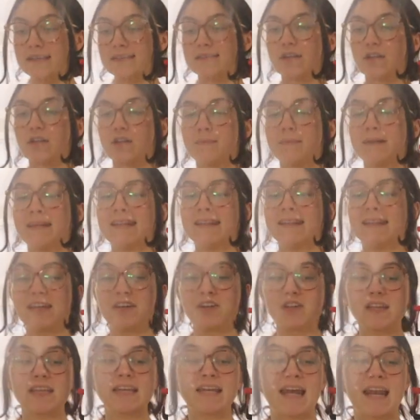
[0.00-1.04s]
is gonna be
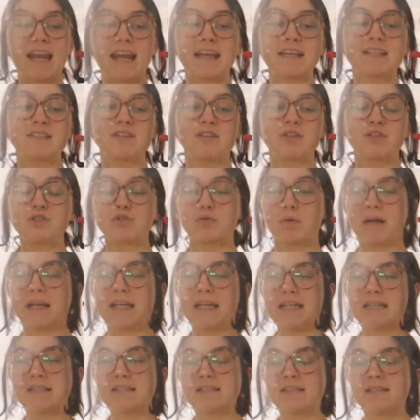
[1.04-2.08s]
literally getting into the
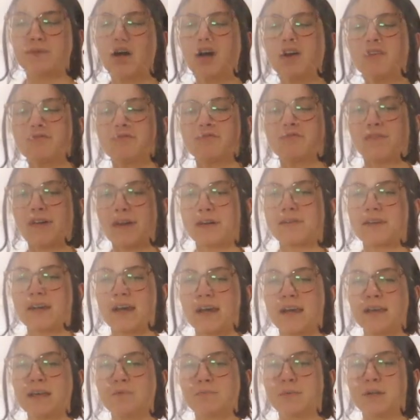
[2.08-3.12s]
20s. Not
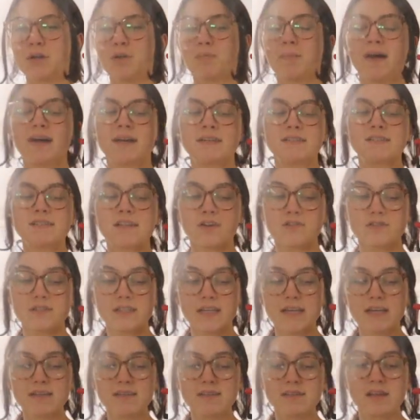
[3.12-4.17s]
Fahrenheit, we go by
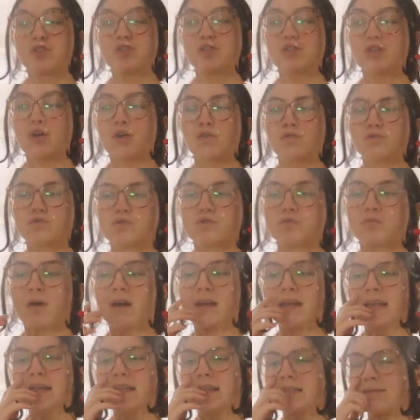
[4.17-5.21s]
Celsius, so
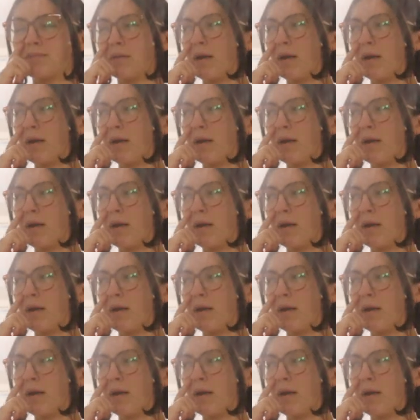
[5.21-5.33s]
20 is